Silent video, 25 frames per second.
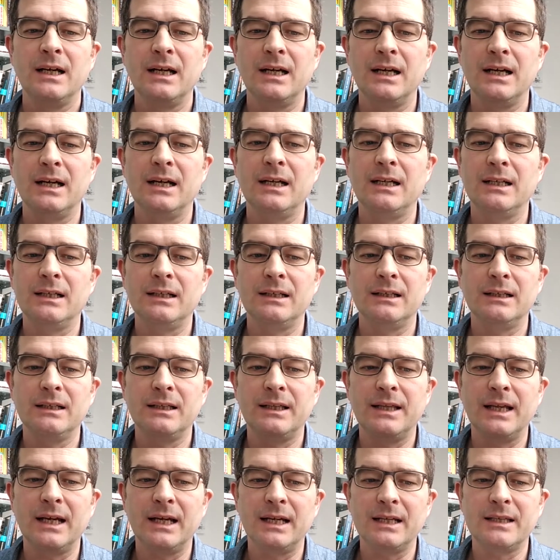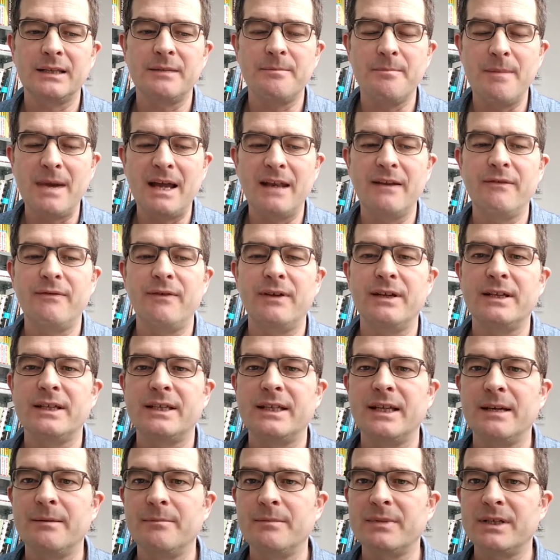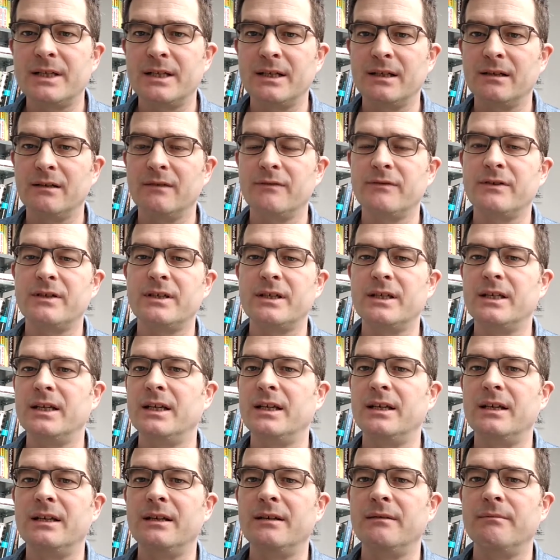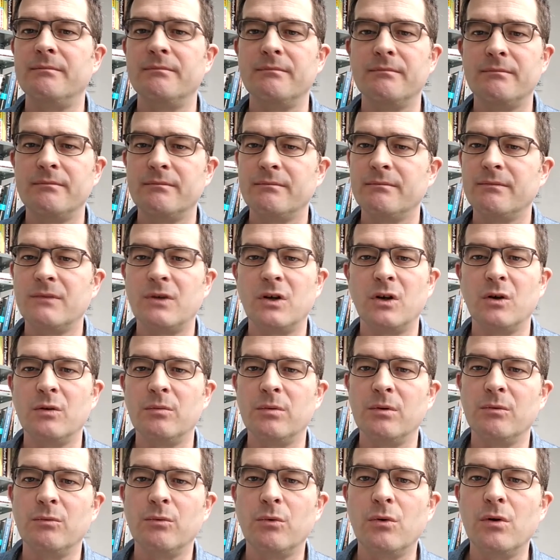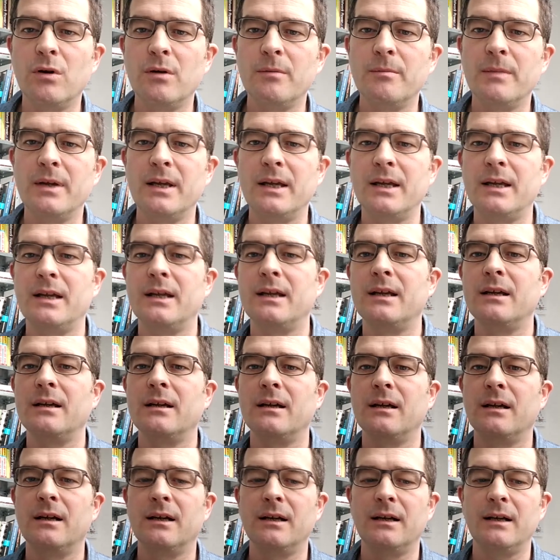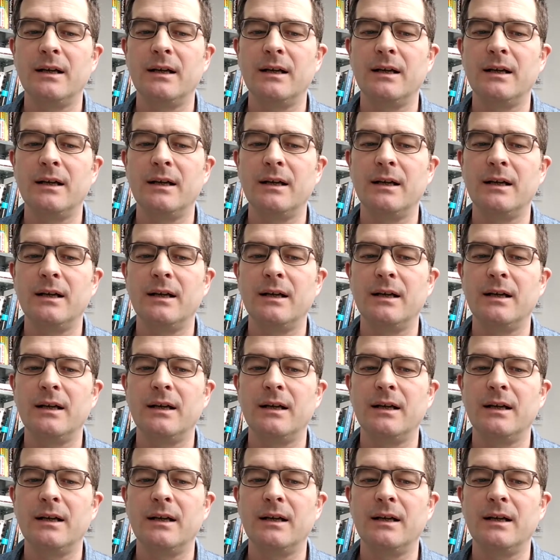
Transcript: that manifest themselves in global warming,